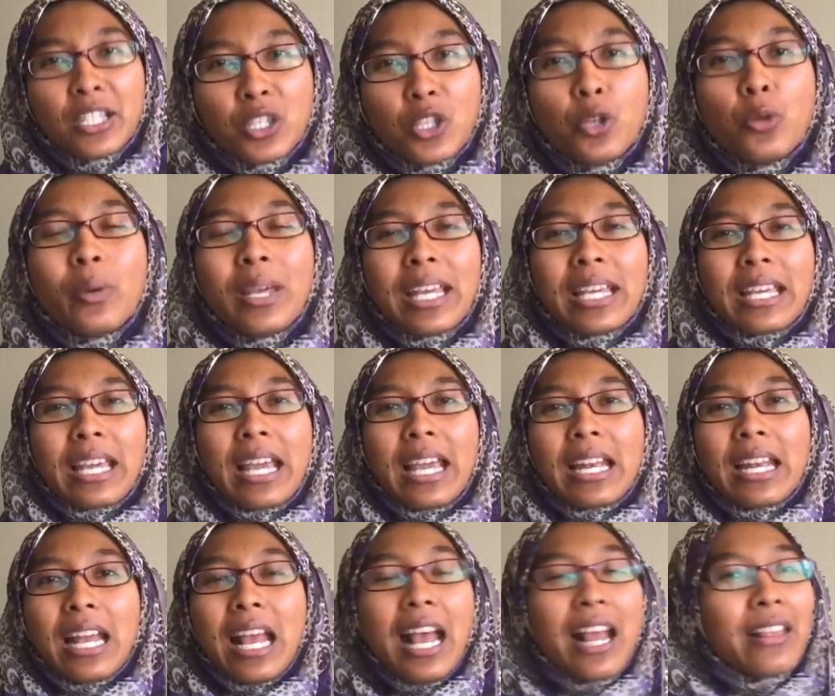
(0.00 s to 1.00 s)
Tweak
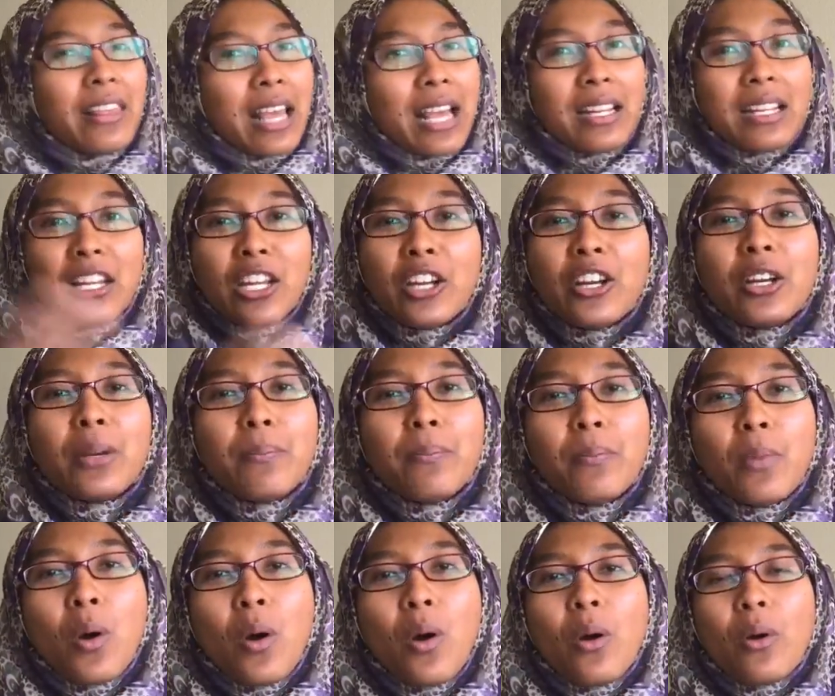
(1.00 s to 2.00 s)
it and then learn
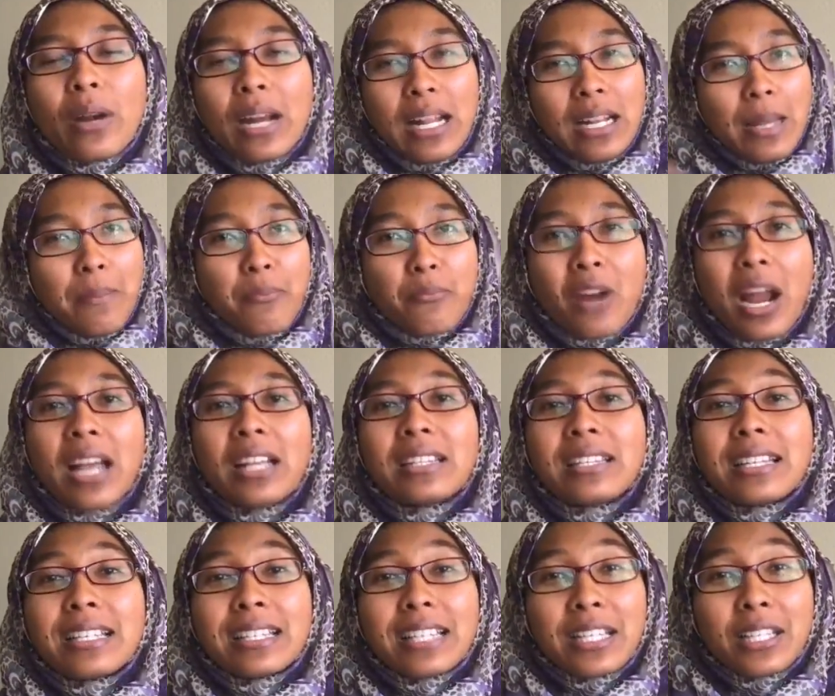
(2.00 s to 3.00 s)
more and then
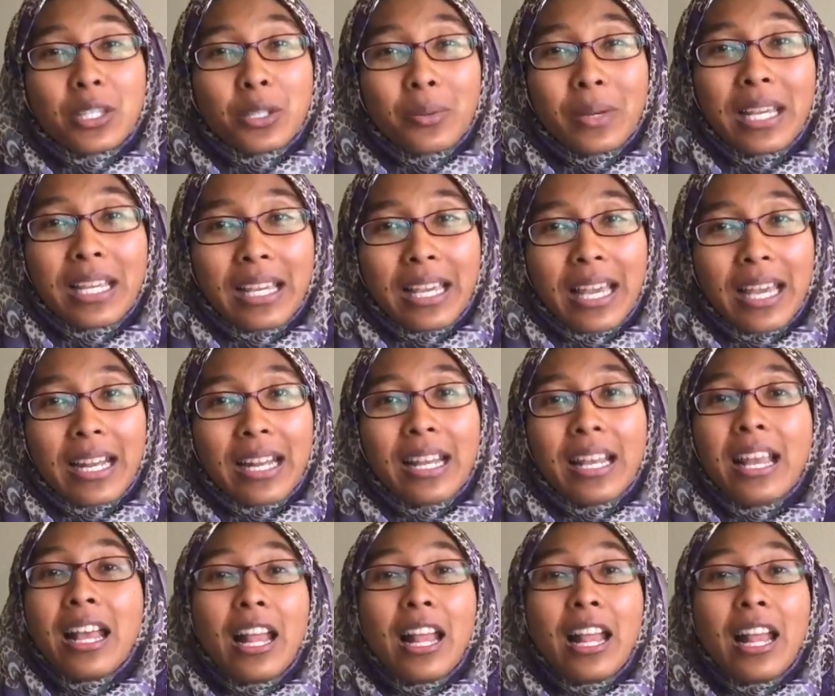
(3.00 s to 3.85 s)
practice and tweak it.